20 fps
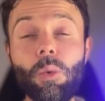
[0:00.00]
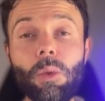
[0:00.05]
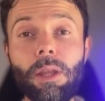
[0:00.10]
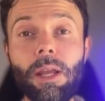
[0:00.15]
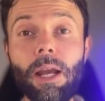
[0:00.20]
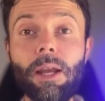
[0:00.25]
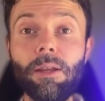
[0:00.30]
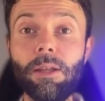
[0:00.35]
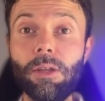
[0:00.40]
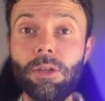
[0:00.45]

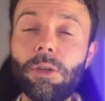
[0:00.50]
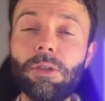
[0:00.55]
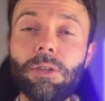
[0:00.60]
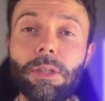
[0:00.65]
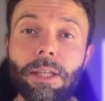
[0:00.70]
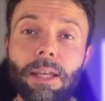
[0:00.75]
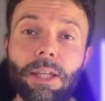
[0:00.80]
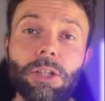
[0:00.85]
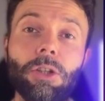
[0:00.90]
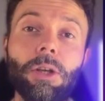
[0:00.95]
characters,
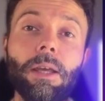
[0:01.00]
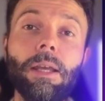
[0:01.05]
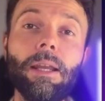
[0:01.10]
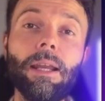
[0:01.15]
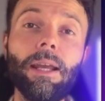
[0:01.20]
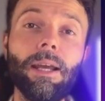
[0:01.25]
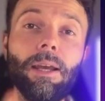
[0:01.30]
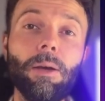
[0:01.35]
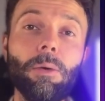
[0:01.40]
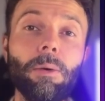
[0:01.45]
tension,
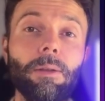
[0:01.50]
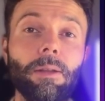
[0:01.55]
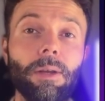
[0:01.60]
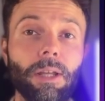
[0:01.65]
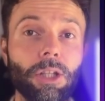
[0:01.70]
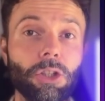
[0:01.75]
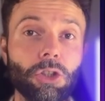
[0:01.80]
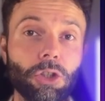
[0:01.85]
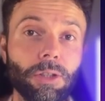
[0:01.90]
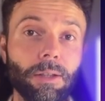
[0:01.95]
and a
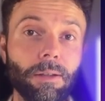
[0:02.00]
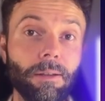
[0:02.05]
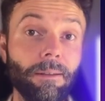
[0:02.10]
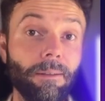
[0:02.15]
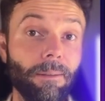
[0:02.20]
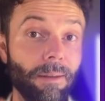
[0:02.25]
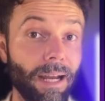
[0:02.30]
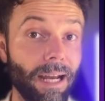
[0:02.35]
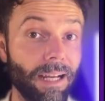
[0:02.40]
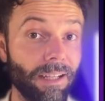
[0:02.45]
revelation.
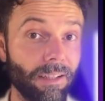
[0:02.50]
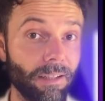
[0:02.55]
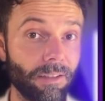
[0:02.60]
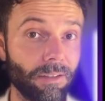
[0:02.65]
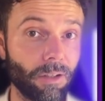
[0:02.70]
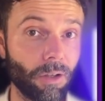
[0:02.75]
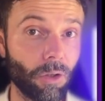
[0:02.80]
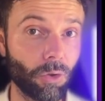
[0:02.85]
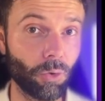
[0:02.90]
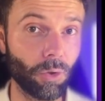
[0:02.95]
And the
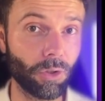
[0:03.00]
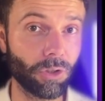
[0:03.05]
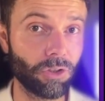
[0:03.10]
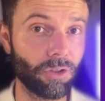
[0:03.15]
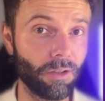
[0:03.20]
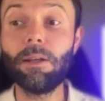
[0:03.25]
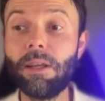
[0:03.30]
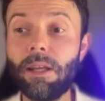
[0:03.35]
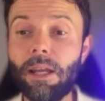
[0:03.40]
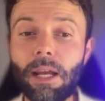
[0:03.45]
third
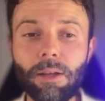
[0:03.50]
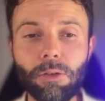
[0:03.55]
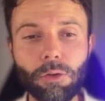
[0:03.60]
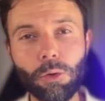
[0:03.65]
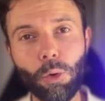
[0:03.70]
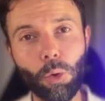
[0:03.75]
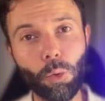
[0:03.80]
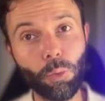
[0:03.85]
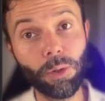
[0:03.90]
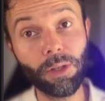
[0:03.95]
question,
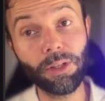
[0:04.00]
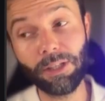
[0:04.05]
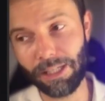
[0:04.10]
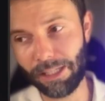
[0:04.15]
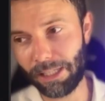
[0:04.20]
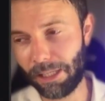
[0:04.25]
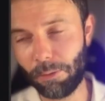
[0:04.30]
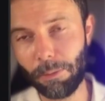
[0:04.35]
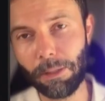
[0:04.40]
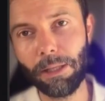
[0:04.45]
after all, we're
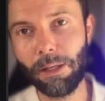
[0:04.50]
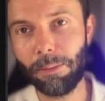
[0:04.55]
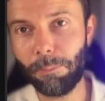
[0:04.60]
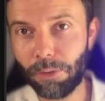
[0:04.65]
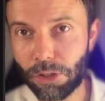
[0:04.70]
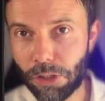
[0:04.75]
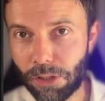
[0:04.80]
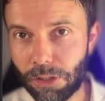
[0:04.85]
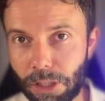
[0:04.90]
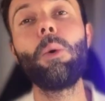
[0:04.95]
dealing with
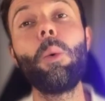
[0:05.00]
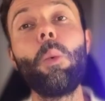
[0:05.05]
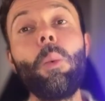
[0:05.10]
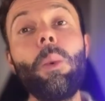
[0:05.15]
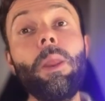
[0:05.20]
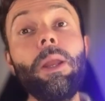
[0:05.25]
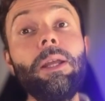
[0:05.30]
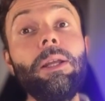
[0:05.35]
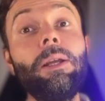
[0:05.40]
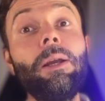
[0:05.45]
images. So
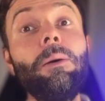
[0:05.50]
what is the